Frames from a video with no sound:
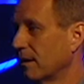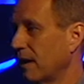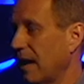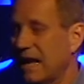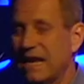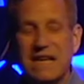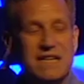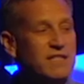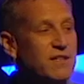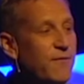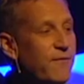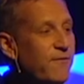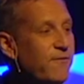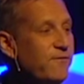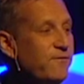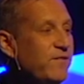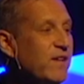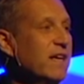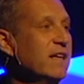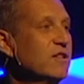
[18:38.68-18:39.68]
And he
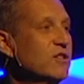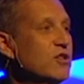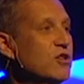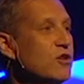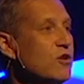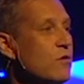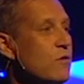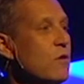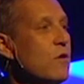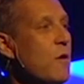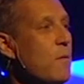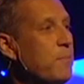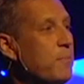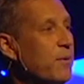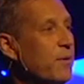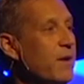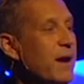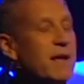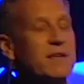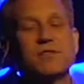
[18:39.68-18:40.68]
defeats your
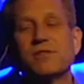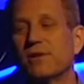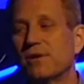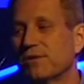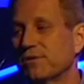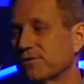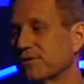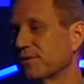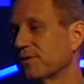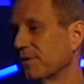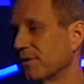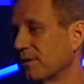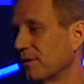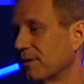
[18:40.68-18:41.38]
oppressors.